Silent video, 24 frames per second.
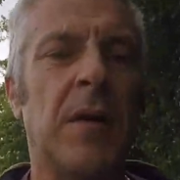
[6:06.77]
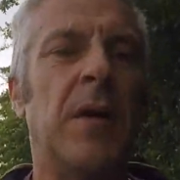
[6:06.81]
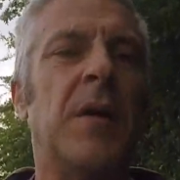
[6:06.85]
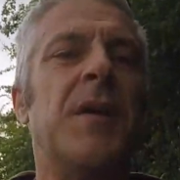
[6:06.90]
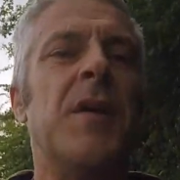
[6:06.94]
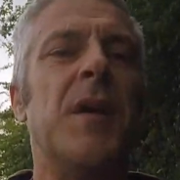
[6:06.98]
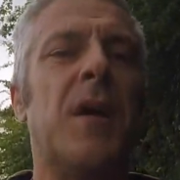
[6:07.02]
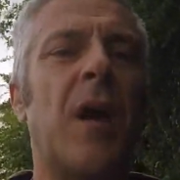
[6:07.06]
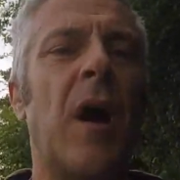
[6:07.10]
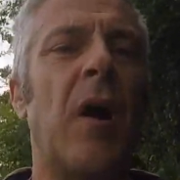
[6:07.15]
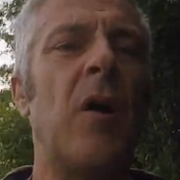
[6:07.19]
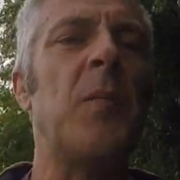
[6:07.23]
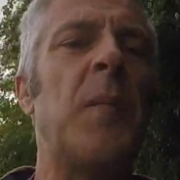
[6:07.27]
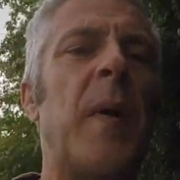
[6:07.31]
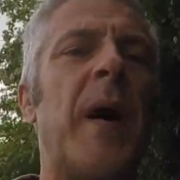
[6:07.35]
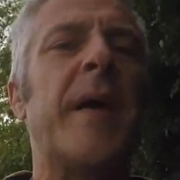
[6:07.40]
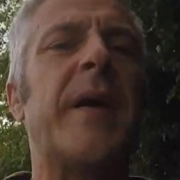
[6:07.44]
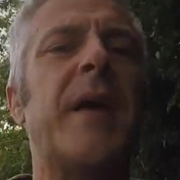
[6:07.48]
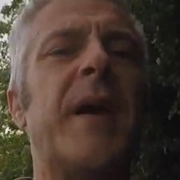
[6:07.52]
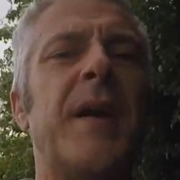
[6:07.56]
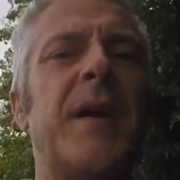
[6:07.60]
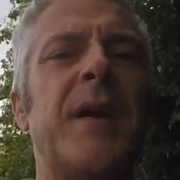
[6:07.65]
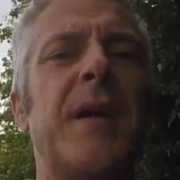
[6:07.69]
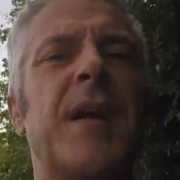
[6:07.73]
you go
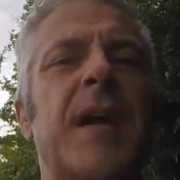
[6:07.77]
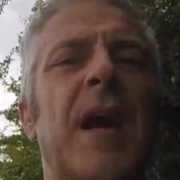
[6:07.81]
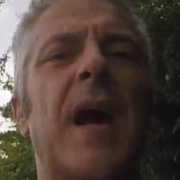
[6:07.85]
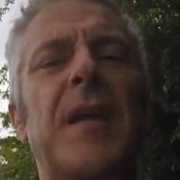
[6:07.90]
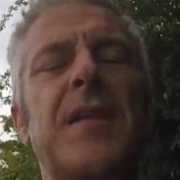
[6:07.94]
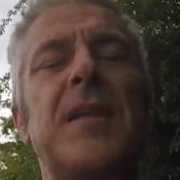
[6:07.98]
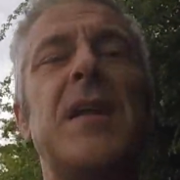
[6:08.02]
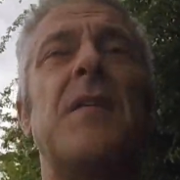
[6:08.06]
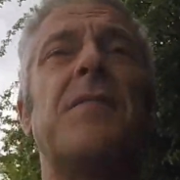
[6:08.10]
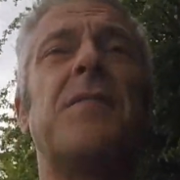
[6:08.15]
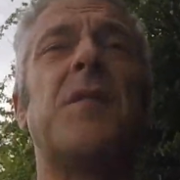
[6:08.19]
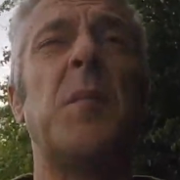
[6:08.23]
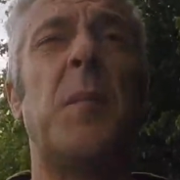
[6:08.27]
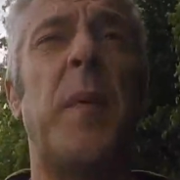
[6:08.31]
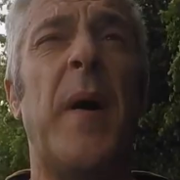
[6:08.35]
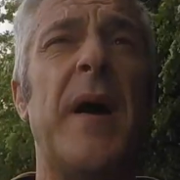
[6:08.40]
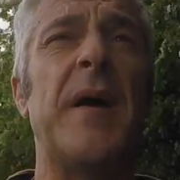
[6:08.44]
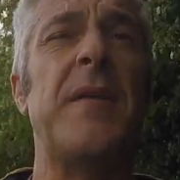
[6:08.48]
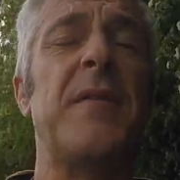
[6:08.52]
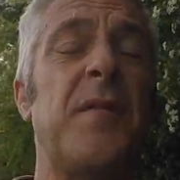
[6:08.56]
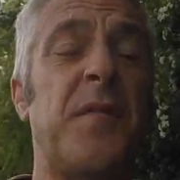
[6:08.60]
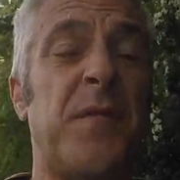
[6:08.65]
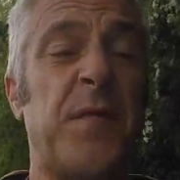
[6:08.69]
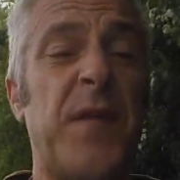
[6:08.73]
back in again, you have to pay
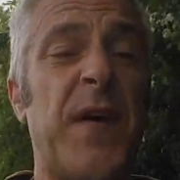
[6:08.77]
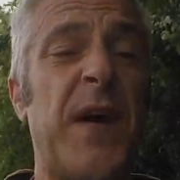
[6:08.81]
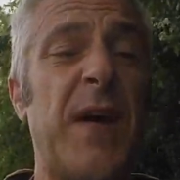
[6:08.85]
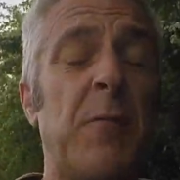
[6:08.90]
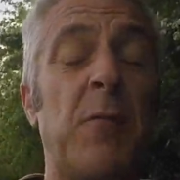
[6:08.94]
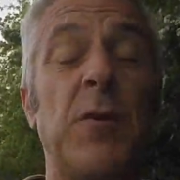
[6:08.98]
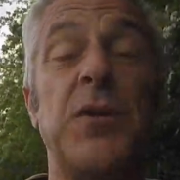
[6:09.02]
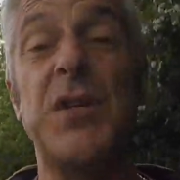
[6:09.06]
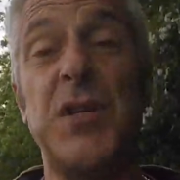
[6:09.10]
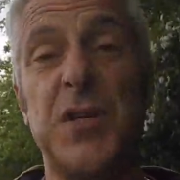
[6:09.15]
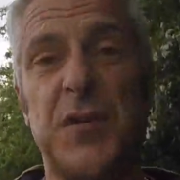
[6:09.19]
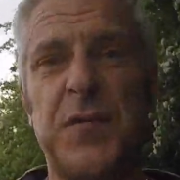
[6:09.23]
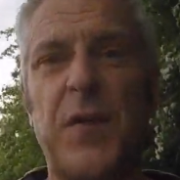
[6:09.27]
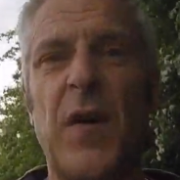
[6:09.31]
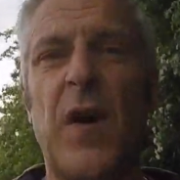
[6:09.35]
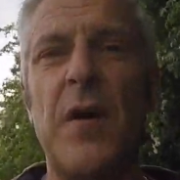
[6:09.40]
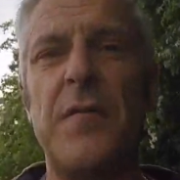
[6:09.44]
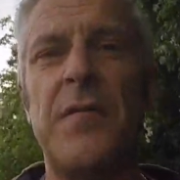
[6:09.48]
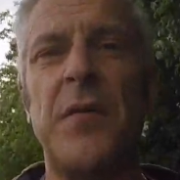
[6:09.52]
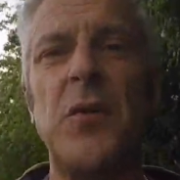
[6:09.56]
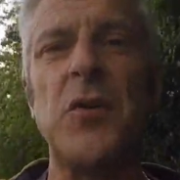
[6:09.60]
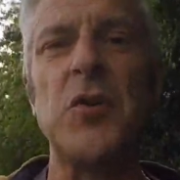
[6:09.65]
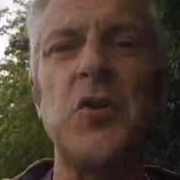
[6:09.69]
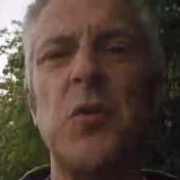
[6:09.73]
the fee, which is
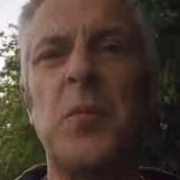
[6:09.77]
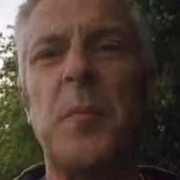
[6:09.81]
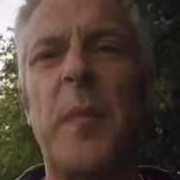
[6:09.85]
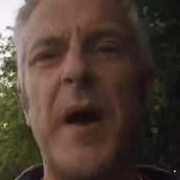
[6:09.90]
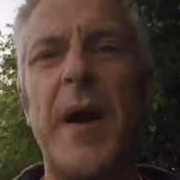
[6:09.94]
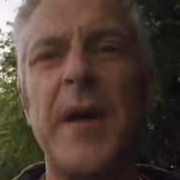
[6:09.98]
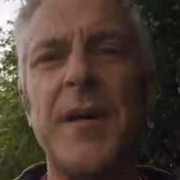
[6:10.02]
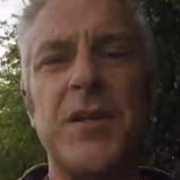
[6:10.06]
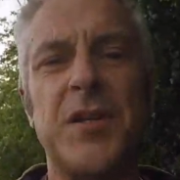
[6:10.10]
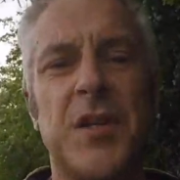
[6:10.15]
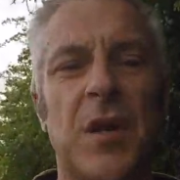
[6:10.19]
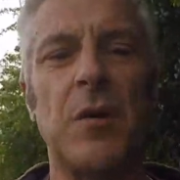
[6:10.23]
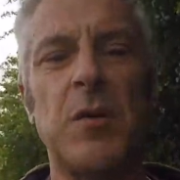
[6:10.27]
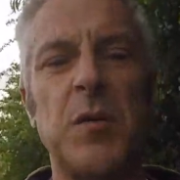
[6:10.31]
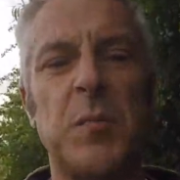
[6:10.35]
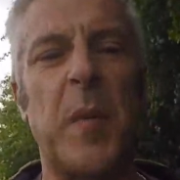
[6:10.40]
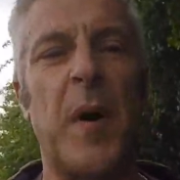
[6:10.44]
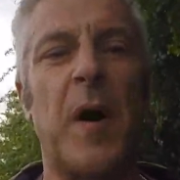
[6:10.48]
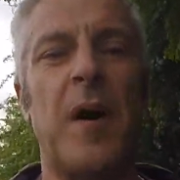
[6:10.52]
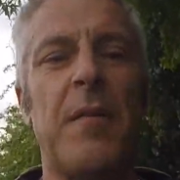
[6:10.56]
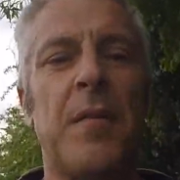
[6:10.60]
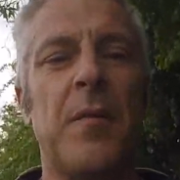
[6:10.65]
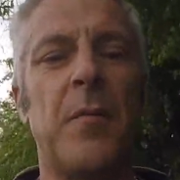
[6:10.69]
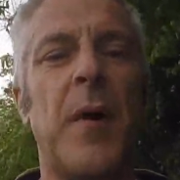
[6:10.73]
500 pesos
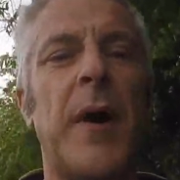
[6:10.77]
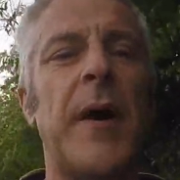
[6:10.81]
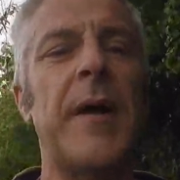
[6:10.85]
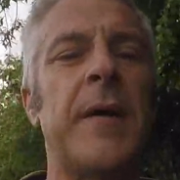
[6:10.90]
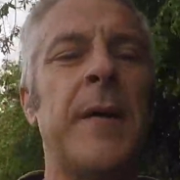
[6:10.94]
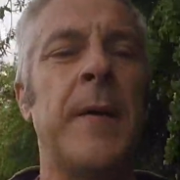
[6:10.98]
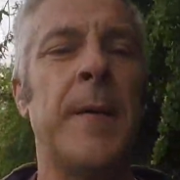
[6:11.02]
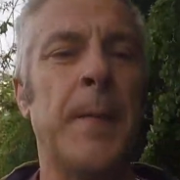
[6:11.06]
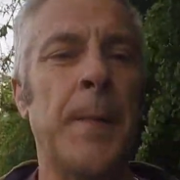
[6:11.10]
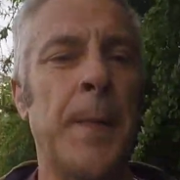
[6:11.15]
by the way,